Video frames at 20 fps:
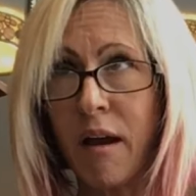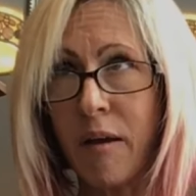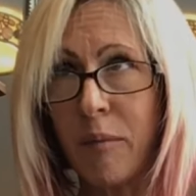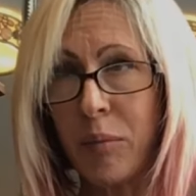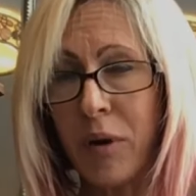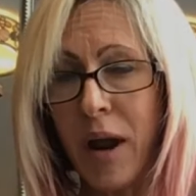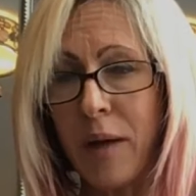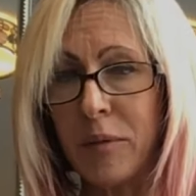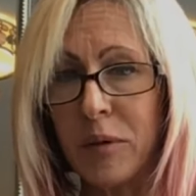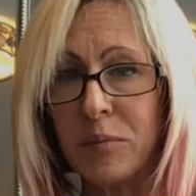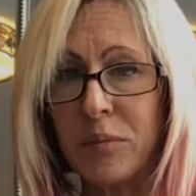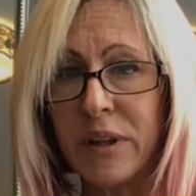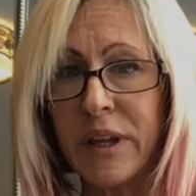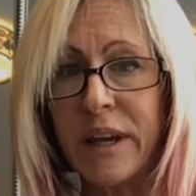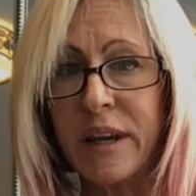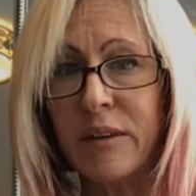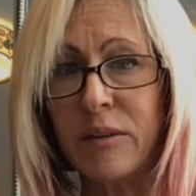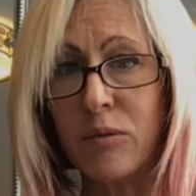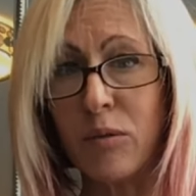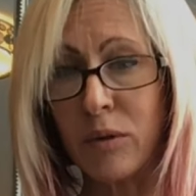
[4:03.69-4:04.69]

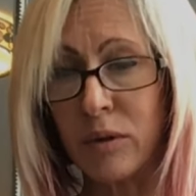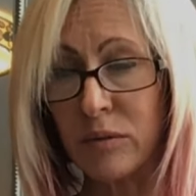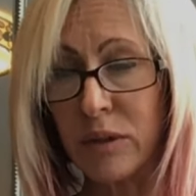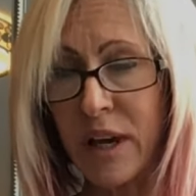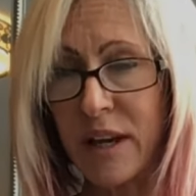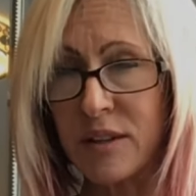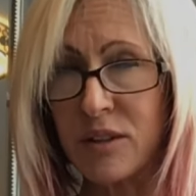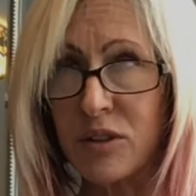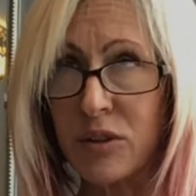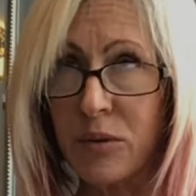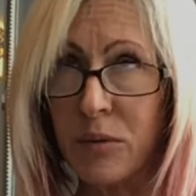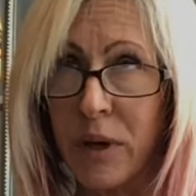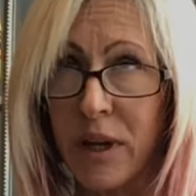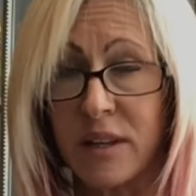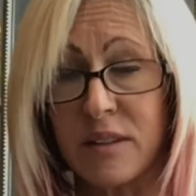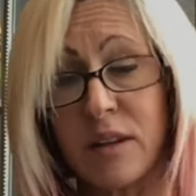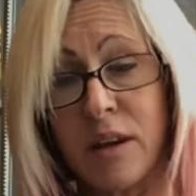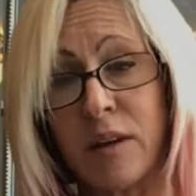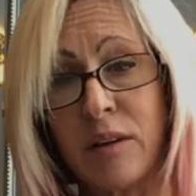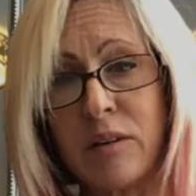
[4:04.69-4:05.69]
probably, or last two
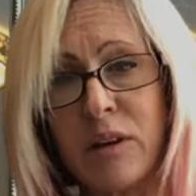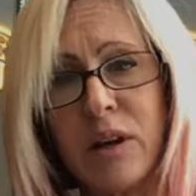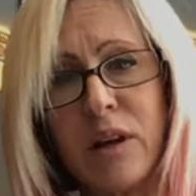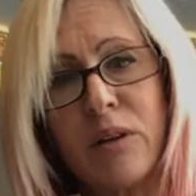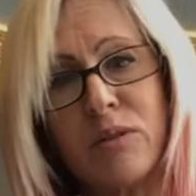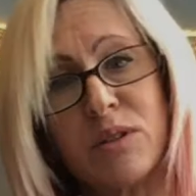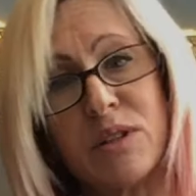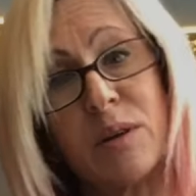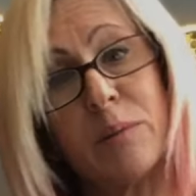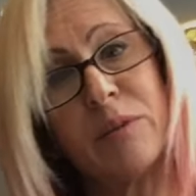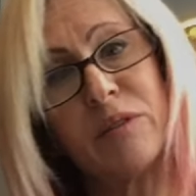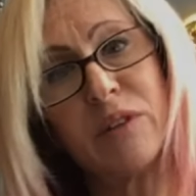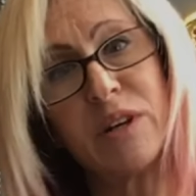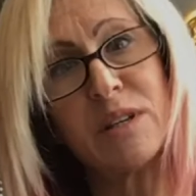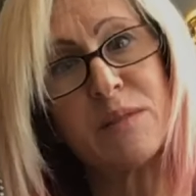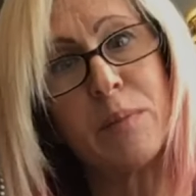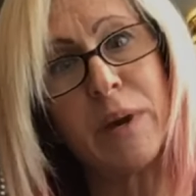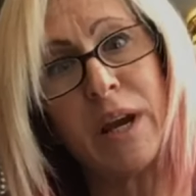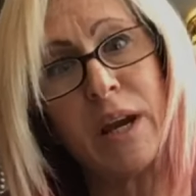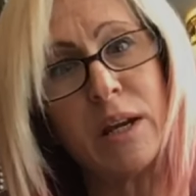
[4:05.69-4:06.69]
weeks, and you know, some of it is
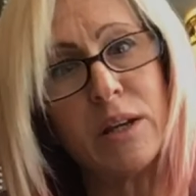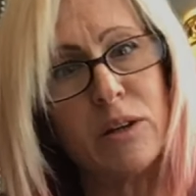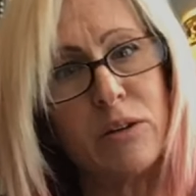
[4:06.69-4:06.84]
pain.